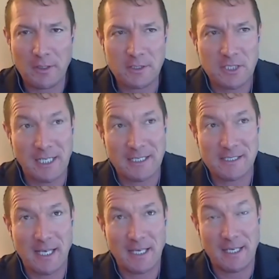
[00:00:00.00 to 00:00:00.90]
And
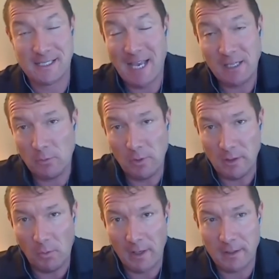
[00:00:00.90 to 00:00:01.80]
Shecky's like, cause I didn't
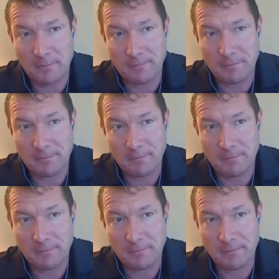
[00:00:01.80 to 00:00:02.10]
really want to,